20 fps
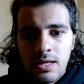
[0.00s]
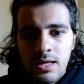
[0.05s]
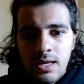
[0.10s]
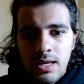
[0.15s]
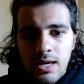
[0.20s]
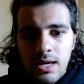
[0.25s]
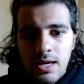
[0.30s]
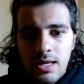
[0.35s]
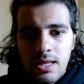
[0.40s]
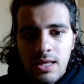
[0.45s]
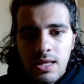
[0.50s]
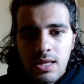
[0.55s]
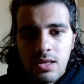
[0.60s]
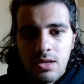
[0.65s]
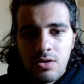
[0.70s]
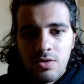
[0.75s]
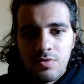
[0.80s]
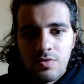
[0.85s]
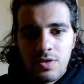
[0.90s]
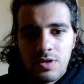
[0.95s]
And then
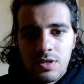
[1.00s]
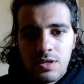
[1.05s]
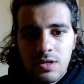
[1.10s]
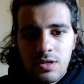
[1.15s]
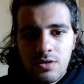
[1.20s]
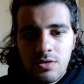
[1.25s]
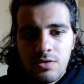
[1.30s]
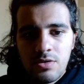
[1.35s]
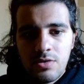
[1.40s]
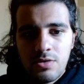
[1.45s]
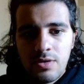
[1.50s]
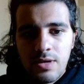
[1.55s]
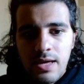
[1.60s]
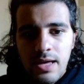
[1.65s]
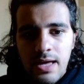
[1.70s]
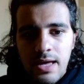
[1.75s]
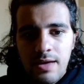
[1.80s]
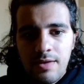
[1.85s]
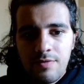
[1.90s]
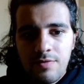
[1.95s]
over here you
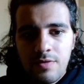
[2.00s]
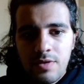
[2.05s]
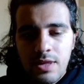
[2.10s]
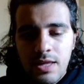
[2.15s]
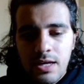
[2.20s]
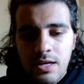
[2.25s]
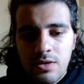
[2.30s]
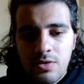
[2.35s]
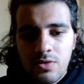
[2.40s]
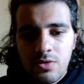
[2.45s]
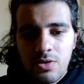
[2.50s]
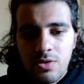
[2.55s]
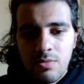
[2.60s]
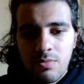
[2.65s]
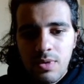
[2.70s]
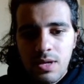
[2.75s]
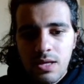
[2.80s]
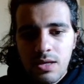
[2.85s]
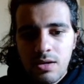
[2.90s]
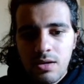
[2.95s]
have like the
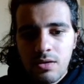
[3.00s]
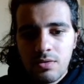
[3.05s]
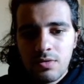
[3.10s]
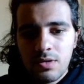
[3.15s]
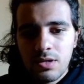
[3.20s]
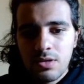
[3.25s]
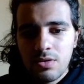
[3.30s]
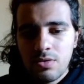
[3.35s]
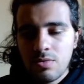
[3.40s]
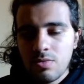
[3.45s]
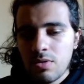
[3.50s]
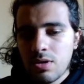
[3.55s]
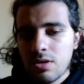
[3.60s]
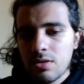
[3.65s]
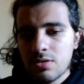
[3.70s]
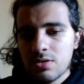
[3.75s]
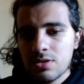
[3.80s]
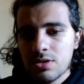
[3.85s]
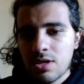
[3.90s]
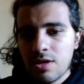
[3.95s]
main container where
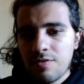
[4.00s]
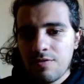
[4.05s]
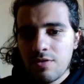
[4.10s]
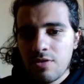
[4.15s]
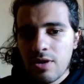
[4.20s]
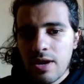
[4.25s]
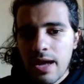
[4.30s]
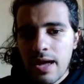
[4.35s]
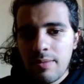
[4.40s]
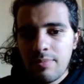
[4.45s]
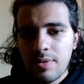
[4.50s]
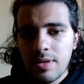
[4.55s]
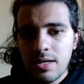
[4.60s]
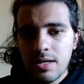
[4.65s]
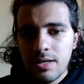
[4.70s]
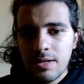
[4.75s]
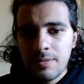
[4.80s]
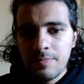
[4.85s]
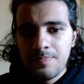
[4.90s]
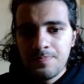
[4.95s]
stuff are
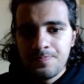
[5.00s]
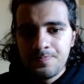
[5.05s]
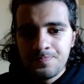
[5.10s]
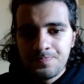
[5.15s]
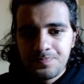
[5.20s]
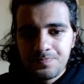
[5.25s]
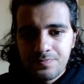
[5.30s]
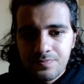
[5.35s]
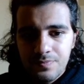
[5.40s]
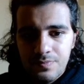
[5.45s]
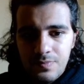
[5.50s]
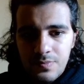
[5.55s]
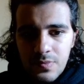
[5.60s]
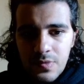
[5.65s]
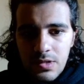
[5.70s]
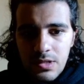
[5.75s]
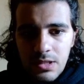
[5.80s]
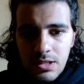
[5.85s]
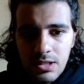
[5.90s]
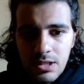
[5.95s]
happening.
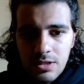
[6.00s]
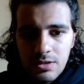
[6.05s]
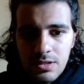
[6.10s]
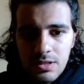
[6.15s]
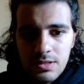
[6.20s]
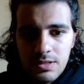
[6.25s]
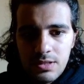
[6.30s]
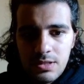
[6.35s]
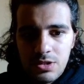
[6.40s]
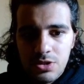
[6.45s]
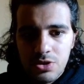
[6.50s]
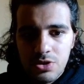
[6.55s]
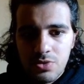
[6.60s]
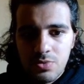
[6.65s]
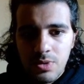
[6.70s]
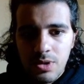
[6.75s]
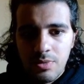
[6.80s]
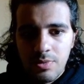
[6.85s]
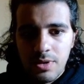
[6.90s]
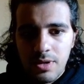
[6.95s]
Here this is just
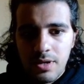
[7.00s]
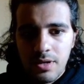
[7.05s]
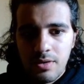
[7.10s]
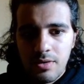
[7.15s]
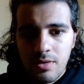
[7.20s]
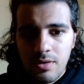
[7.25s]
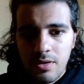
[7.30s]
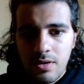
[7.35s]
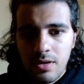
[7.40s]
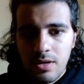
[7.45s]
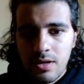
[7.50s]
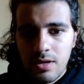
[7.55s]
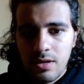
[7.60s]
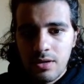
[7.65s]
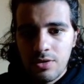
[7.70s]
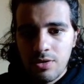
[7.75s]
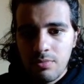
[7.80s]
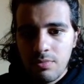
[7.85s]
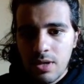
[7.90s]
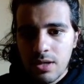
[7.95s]
where we're uh,
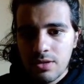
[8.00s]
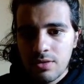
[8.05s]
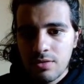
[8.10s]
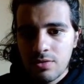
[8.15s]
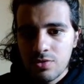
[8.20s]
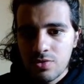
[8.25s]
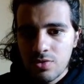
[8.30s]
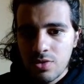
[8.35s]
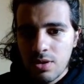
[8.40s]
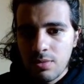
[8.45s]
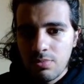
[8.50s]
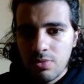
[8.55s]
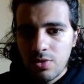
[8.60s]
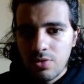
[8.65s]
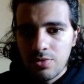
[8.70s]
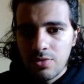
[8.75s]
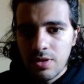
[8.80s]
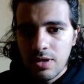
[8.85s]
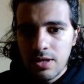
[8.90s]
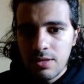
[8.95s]
the button to
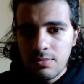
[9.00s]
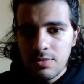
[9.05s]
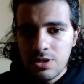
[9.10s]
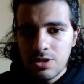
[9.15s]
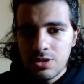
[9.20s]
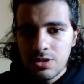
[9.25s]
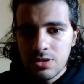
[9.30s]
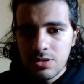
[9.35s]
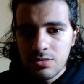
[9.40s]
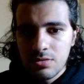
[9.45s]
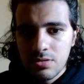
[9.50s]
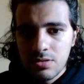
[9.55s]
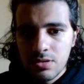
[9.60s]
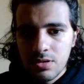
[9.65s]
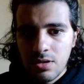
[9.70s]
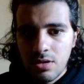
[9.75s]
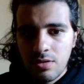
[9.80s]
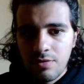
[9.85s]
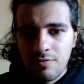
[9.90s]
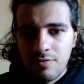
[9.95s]
upload the image
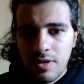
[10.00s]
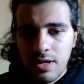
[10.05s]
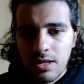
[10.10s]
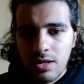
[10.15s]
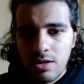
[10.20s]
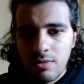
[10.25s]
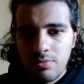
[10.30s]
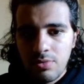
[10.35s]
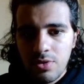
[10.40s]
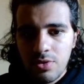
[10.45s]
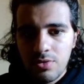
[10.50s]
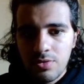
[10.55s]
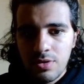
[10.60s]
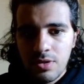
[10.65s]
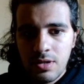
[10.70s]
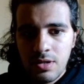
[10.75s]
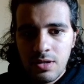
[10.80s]
called file upload.